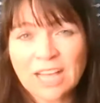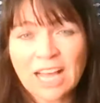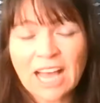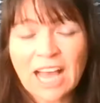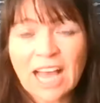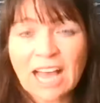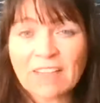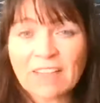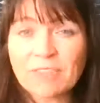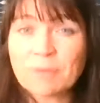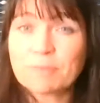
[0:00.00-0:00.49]

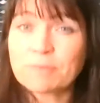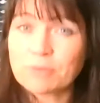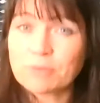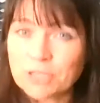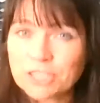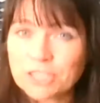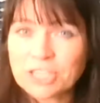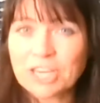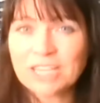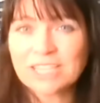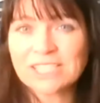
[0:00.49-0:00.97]
and the
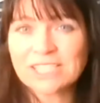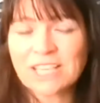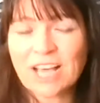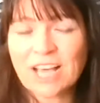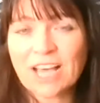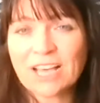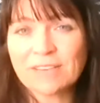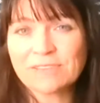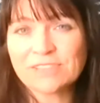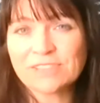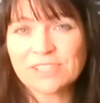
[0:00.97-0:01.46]
projects that
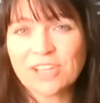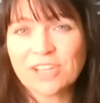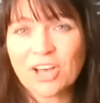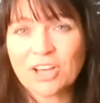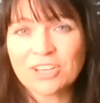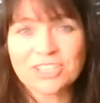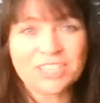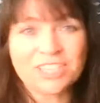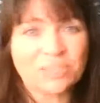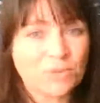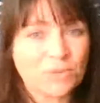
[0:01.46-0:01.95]
I have
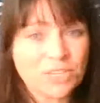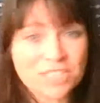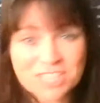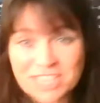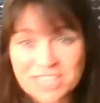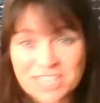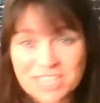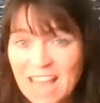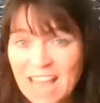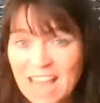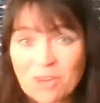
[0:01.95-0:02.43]
started, which
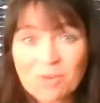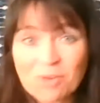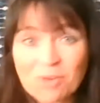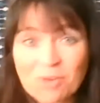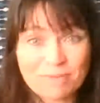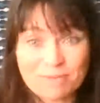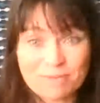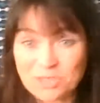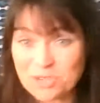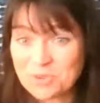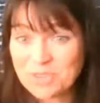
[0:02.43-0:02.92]
now
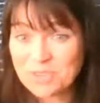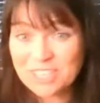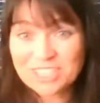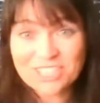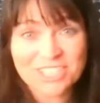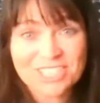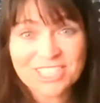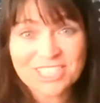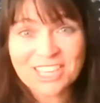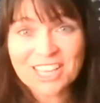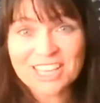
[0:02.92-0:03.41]
I'm doing
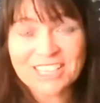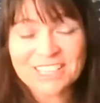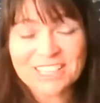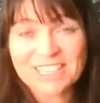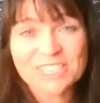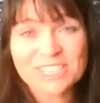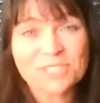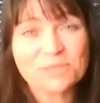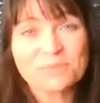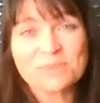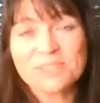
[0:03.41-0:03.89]
just like
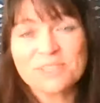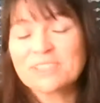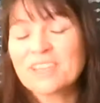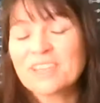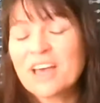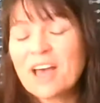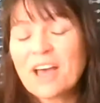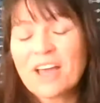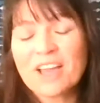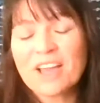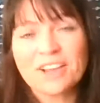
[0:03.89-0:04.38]
this with,
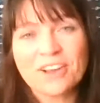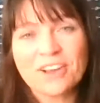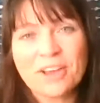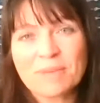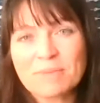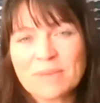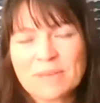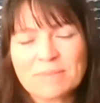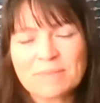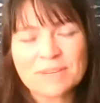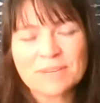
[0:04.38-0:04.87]

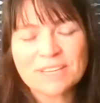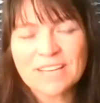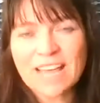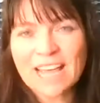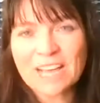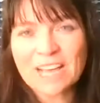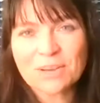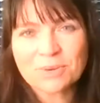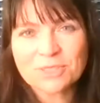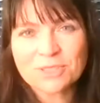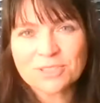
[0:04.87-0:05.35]
people in
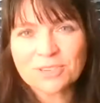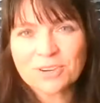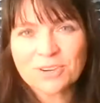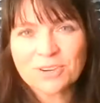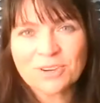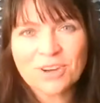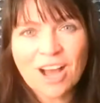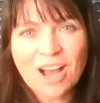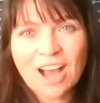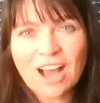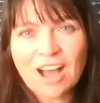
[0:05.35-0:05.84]

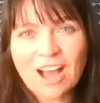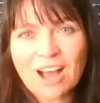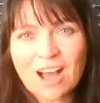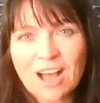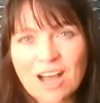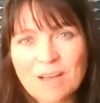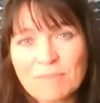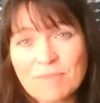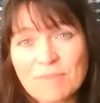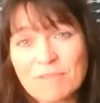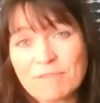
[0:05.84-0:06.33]
Ecuador
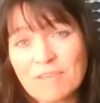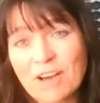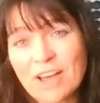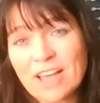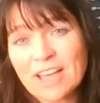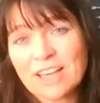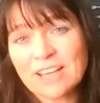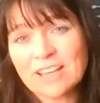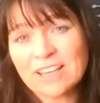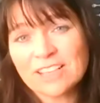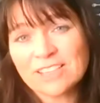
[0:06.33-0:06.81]

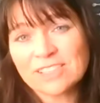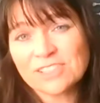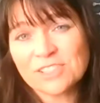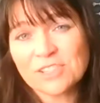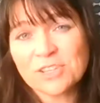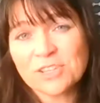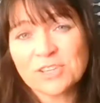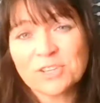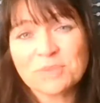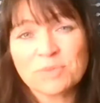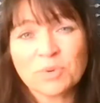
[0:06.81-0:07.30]
via
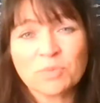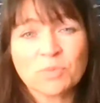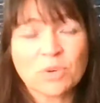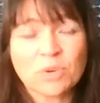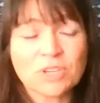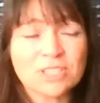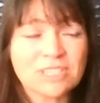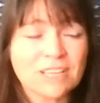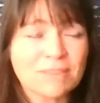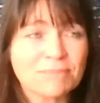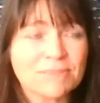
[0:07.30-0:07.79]
Zoom and
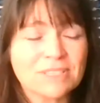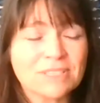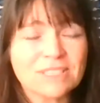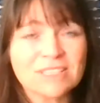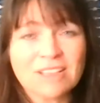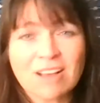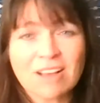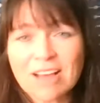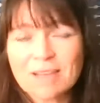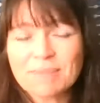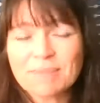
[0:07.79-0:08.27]
WhatsApp and
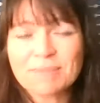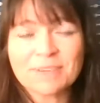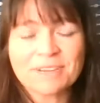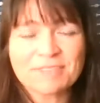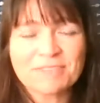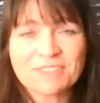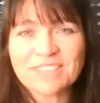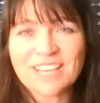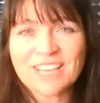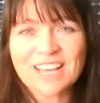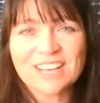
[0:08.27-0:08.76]
Skype and
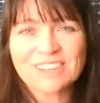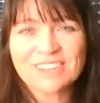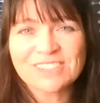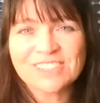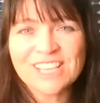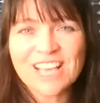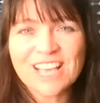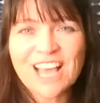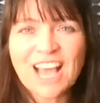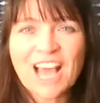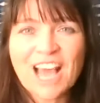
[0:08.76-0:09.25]
everything else.
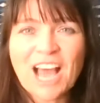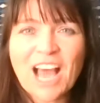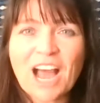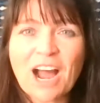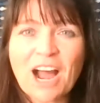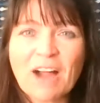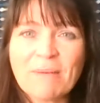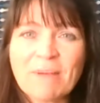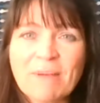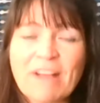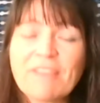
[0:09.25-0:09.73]

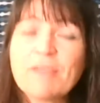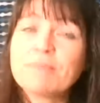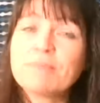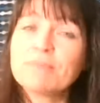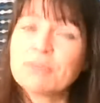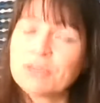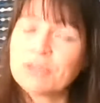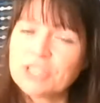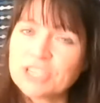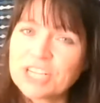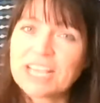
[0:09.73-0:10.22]
And the
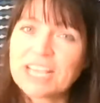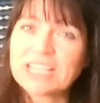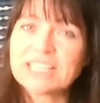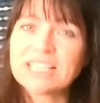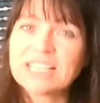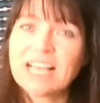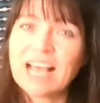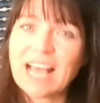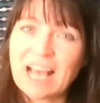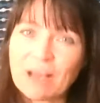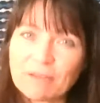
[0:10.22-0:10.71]

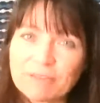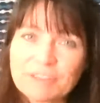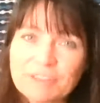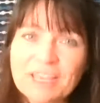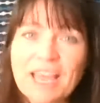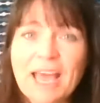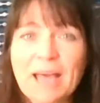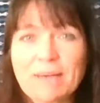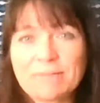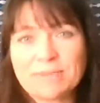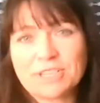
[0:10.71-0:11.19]
projects have
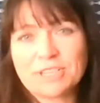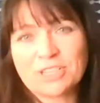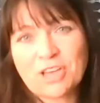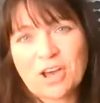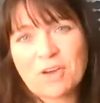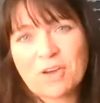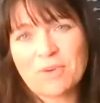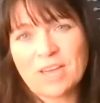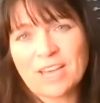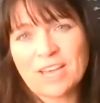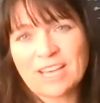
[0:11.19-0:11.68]
kept
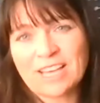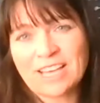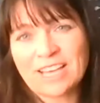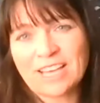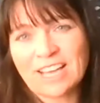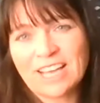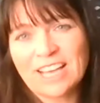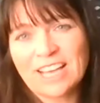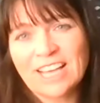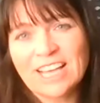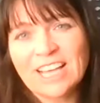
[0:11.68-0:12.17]
going.
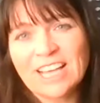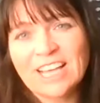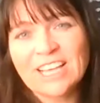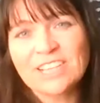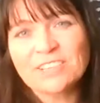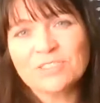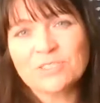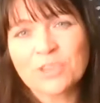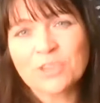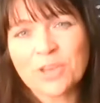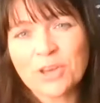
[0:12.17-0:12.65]

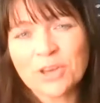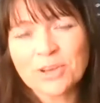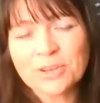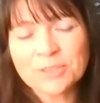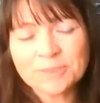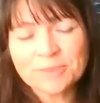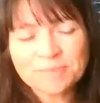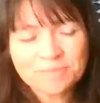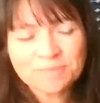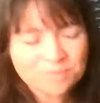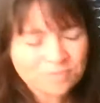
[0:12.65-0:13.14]
So,